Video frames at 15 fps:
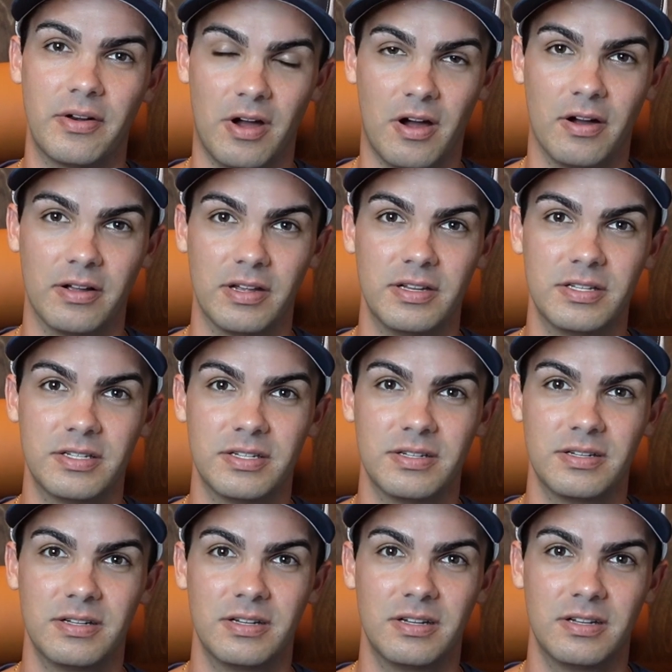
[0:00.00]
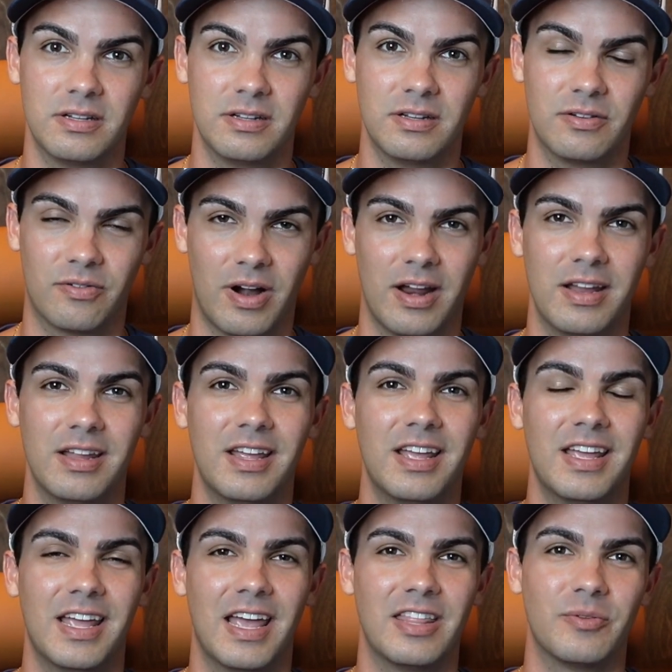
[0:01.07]
August, right?
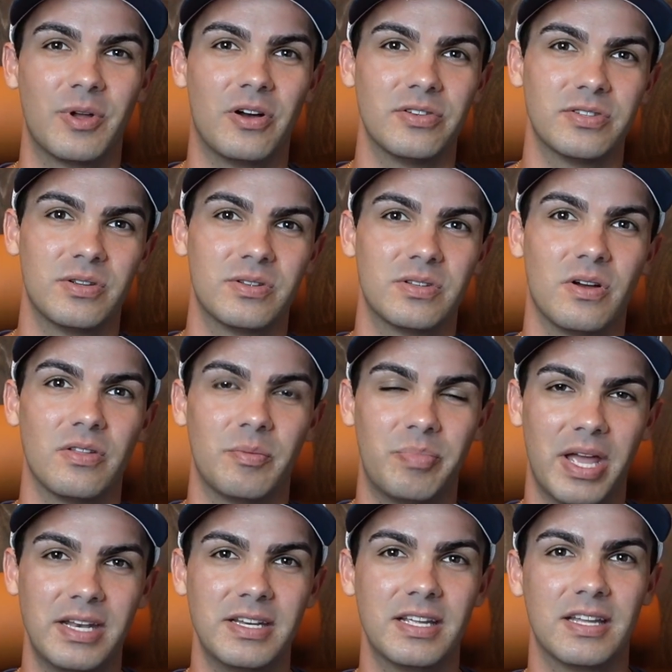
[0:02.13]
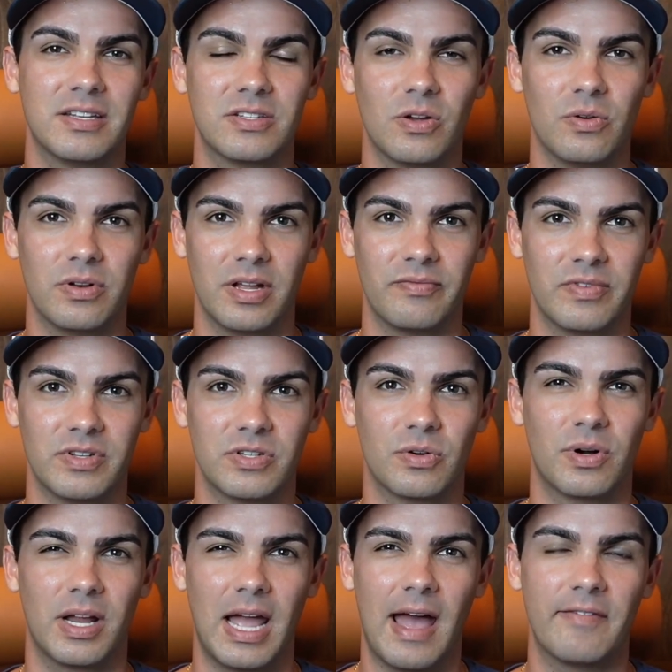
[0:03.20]
And then we also saw the pending and sold
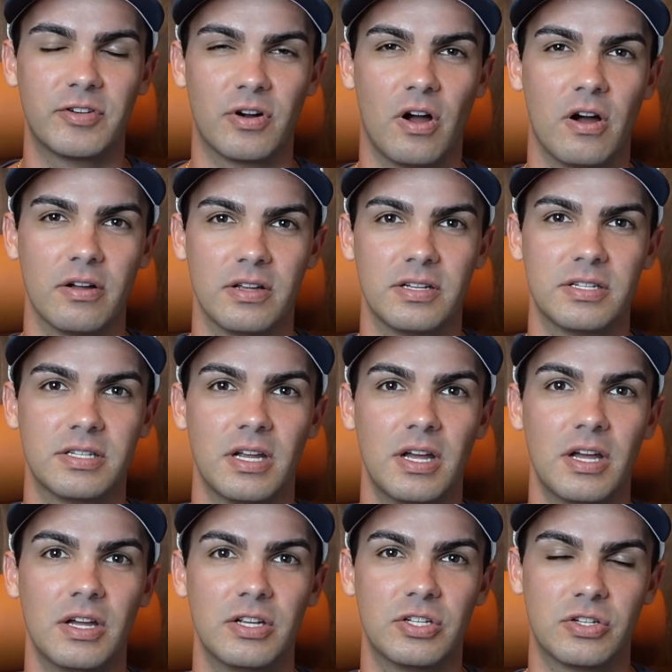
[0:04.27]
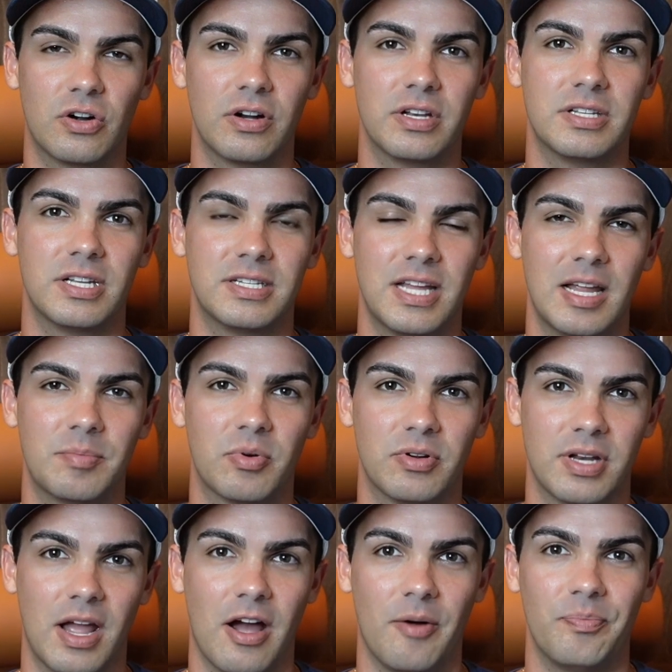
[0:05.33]
inventory after August started to taper
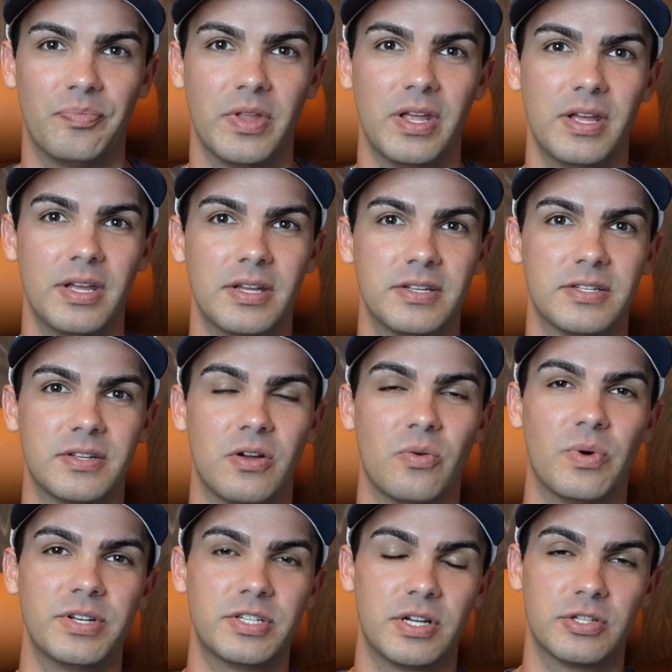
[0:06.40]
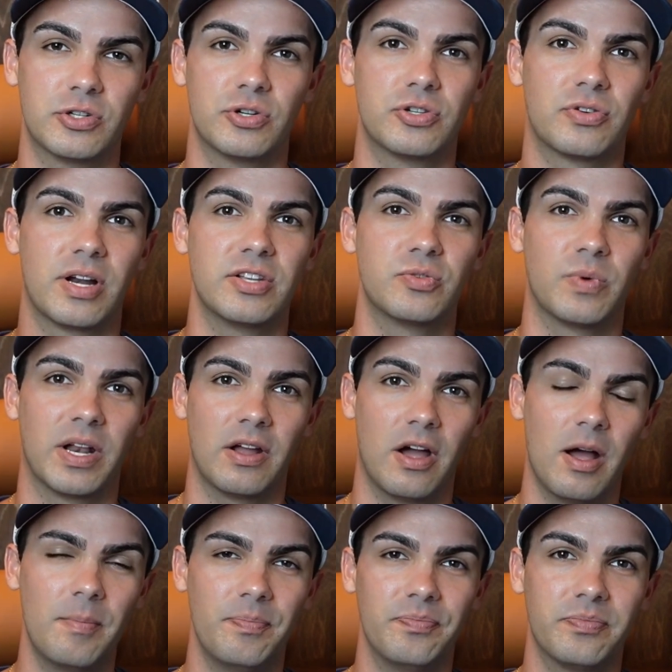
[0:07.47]
down. So once the interest rates went
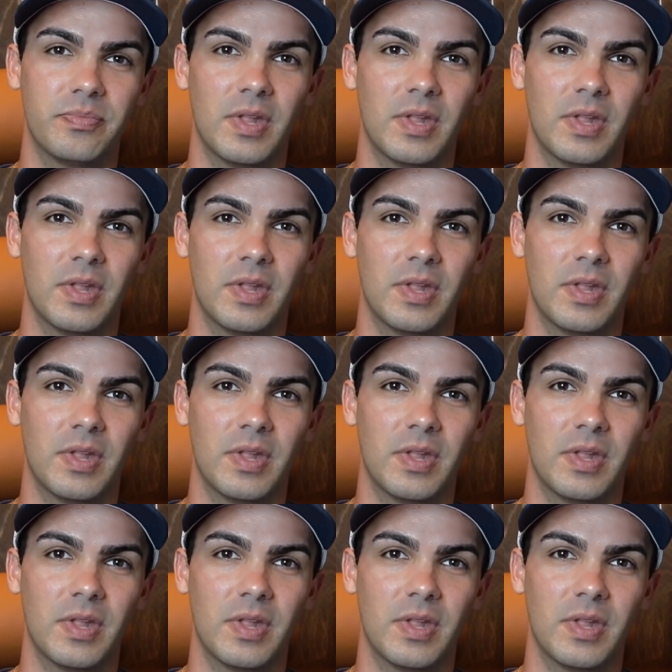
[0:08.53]
up,